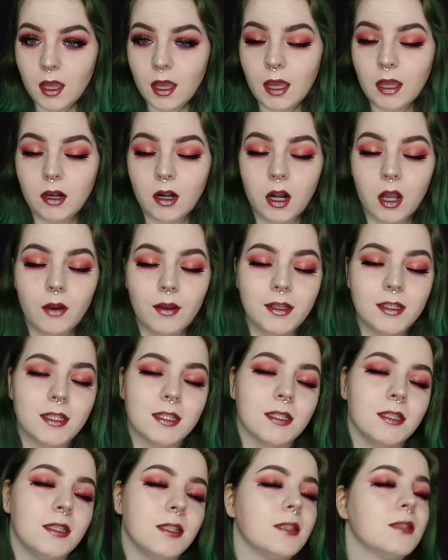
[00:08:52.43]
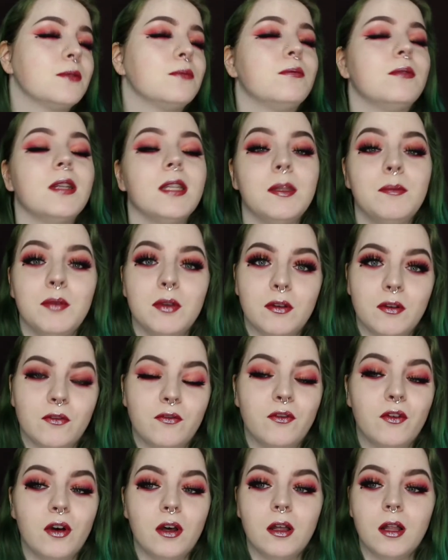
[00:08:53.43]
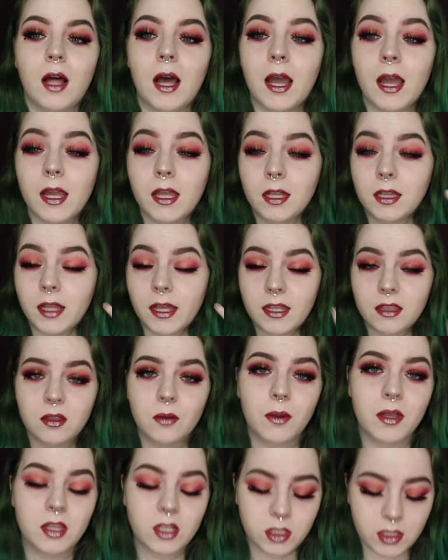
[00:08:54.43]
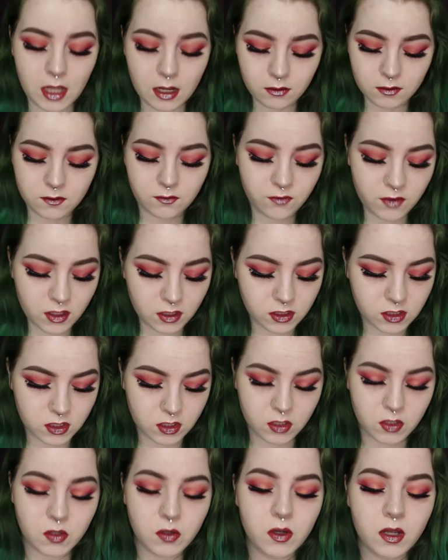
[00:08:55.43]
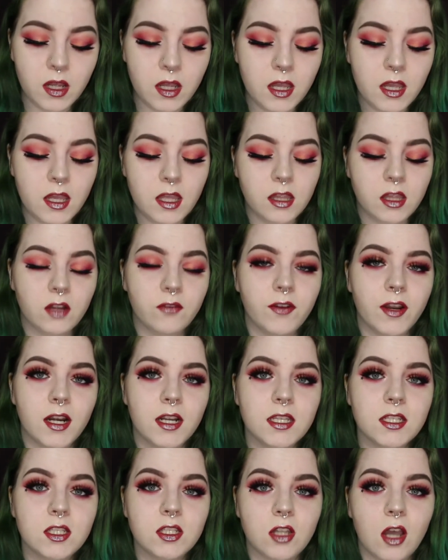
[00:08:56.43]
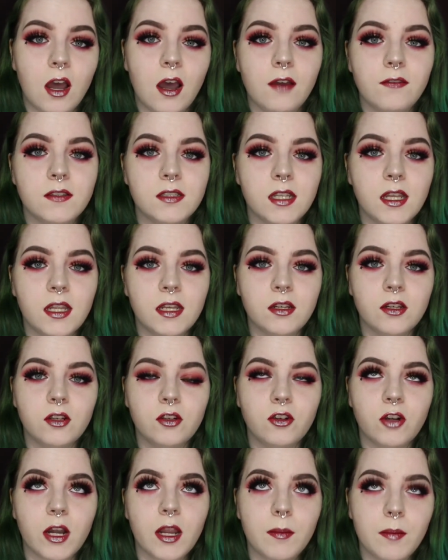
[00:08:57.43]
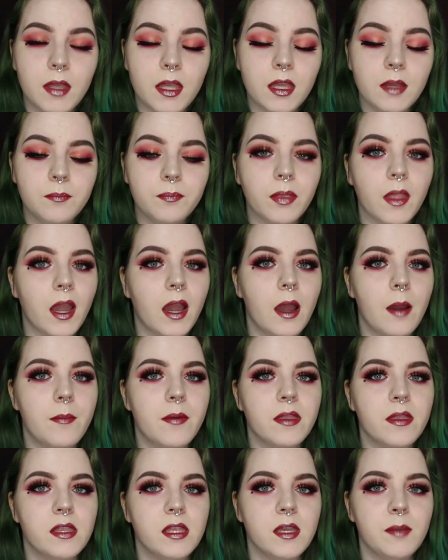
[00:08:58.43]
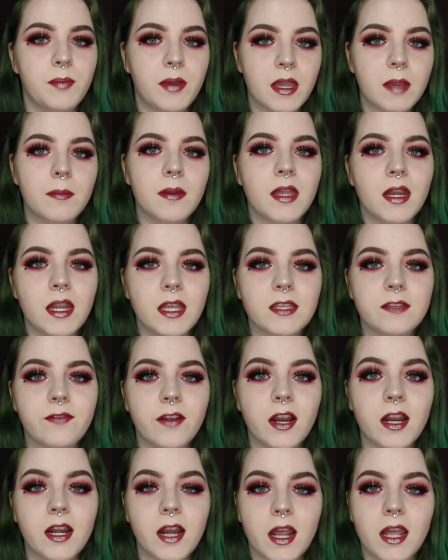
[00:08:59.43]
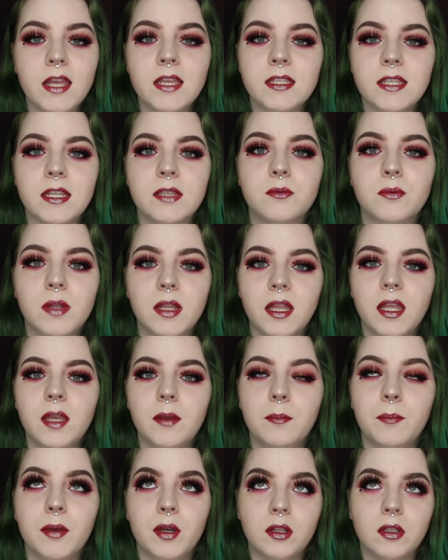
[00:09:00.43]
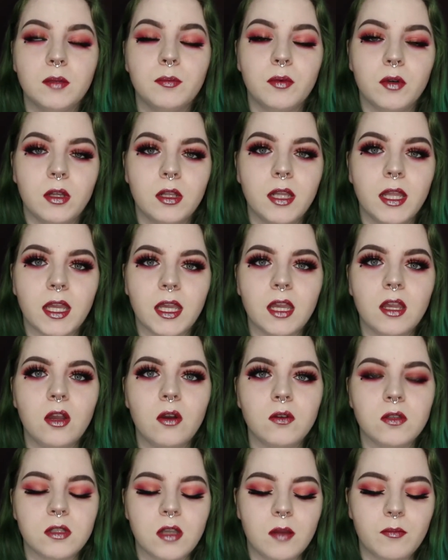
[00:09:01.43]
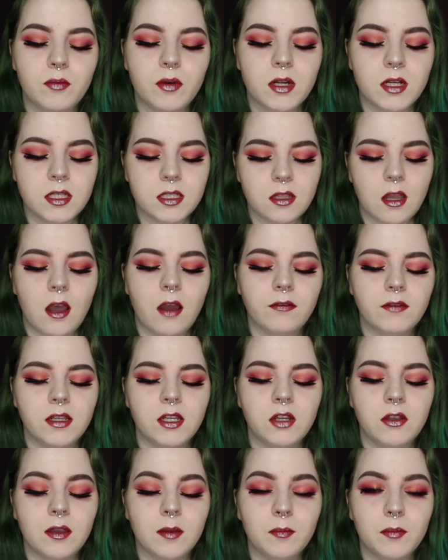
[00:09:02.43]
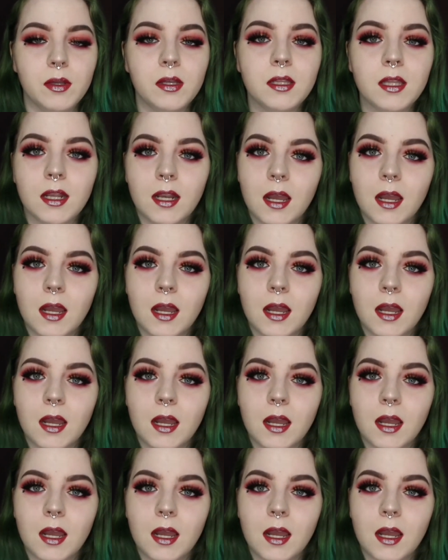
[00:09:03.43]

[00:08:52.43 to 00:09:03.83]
I don't know, it just looks really beautiful. I like the way the shadows feel too. They're very soft and creamy. The pigment is very nice. It's really buildable, like it goes on pretty soft and you can build it